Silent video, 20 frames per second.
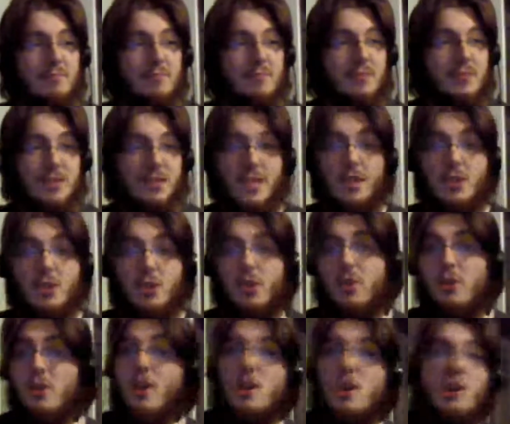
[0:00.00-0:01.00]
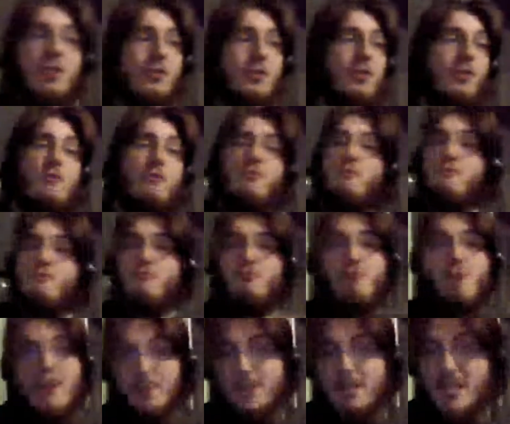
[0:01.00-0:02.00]
Theodore just
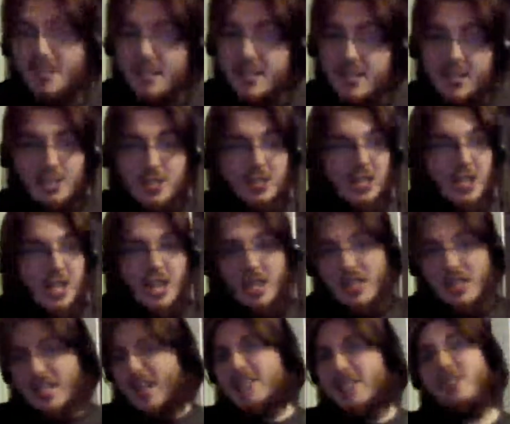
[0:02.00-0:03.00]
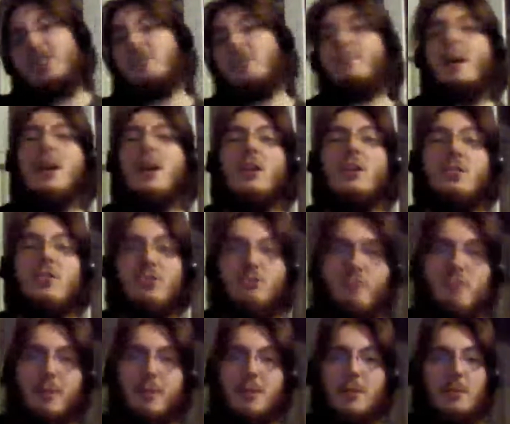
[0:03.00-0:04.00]
ripped into these things, casting spells,
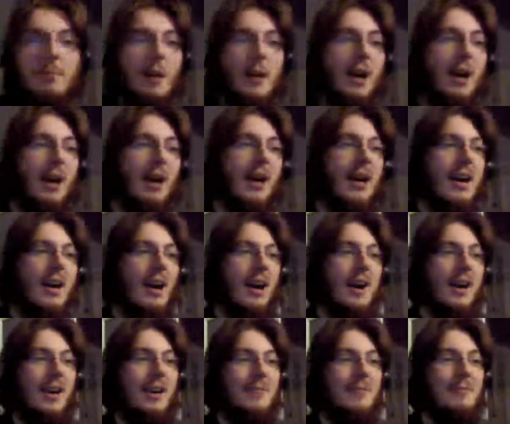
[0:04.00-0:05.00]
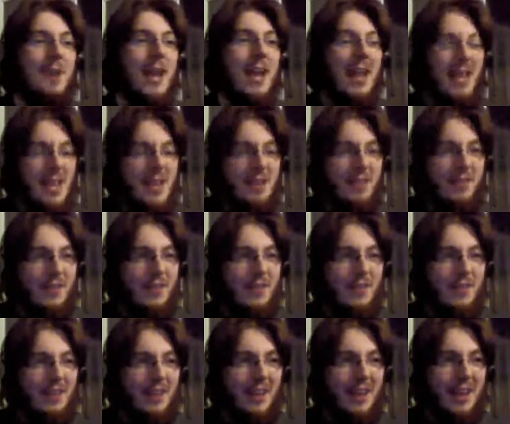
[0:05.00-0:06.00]
ripping them apart.
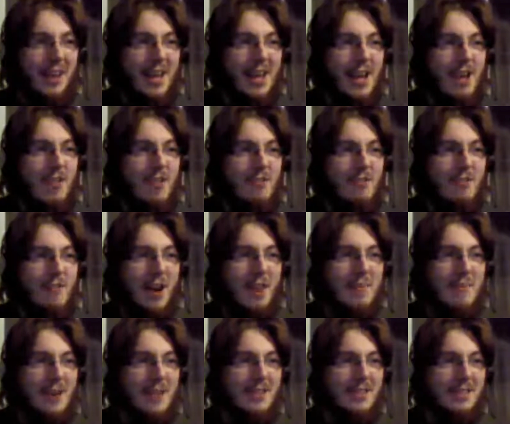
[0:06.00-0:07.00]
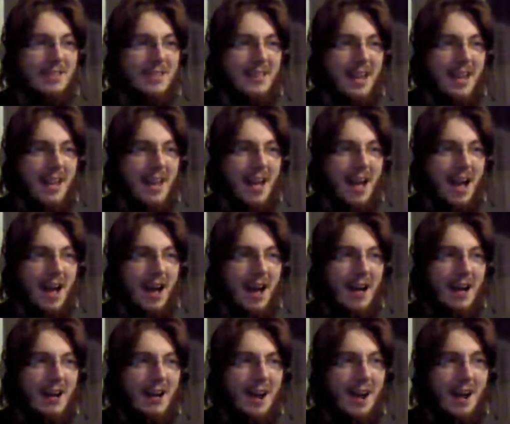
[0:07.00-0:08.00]
Even like recommended that
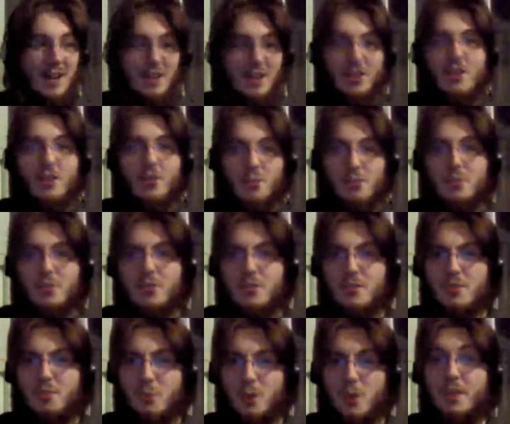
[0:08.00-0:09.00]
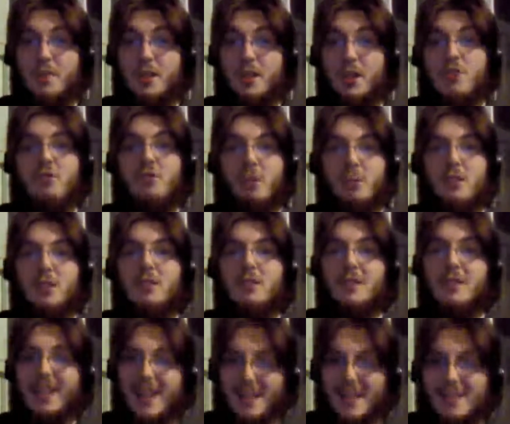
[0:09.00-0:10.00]
I use one of their troubles
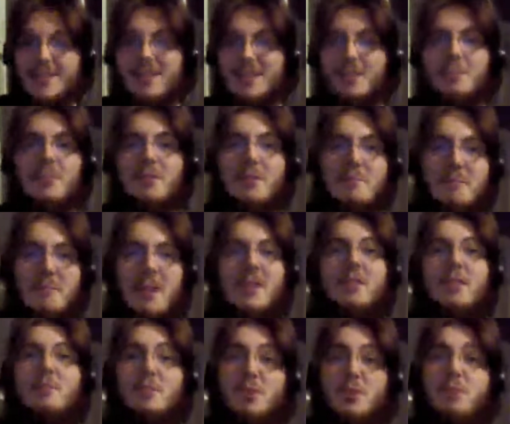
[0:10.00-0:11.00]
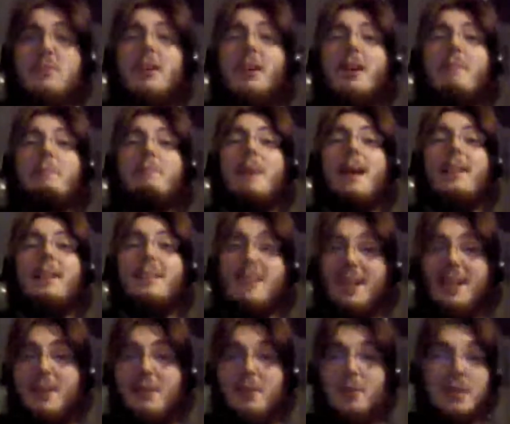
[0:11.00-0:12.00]
against them to make them do like a bad
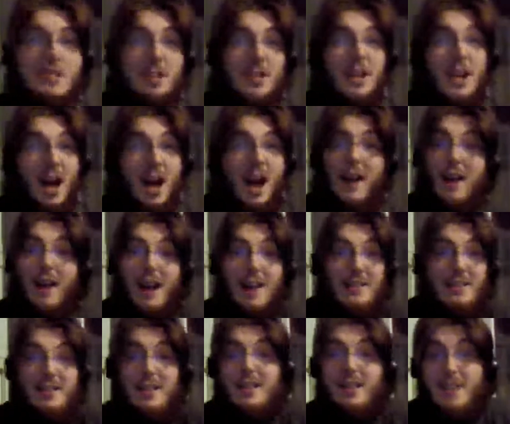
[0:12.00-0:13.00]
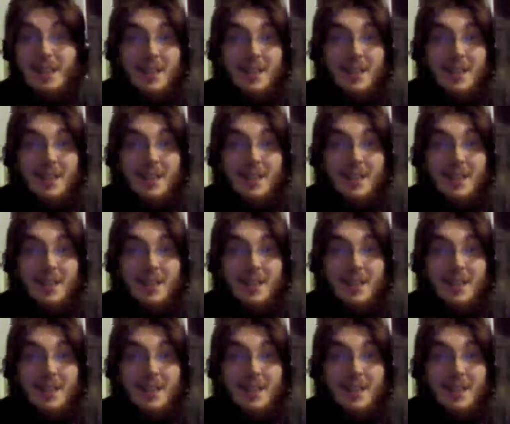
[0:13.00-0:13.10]
thing, which I did.